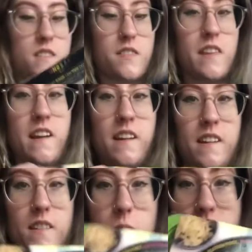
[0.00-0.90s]

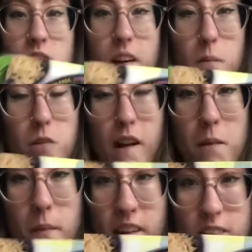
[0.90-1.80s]
these, which are like
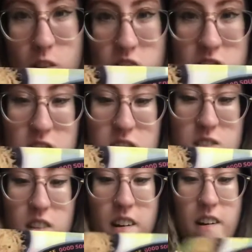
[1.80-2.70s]
plant-based sausages.
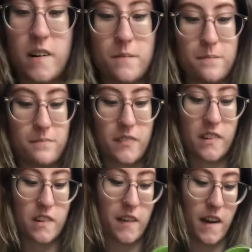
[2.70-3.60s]
Um,
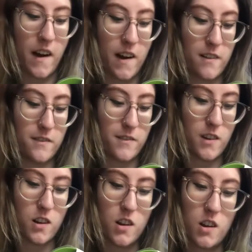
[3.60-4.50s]
so they have
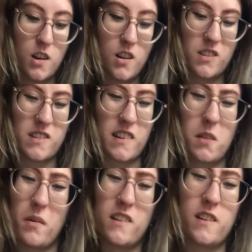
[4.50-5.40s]
just like a
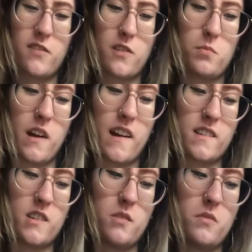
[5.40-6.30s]
bunch of different plants
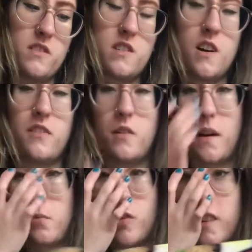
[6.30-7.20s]
in them and stuff and like
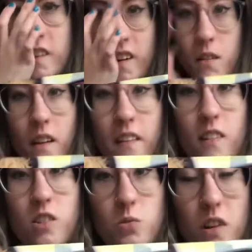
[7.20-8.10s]
protein and they
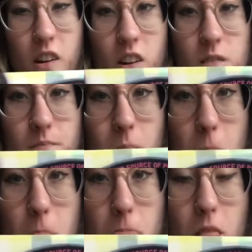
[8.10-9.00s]
looked really good.
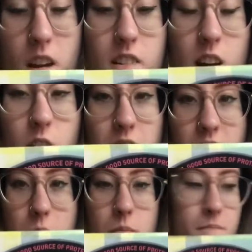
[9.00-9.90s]
So I got
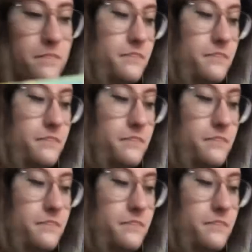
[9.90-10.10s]
them.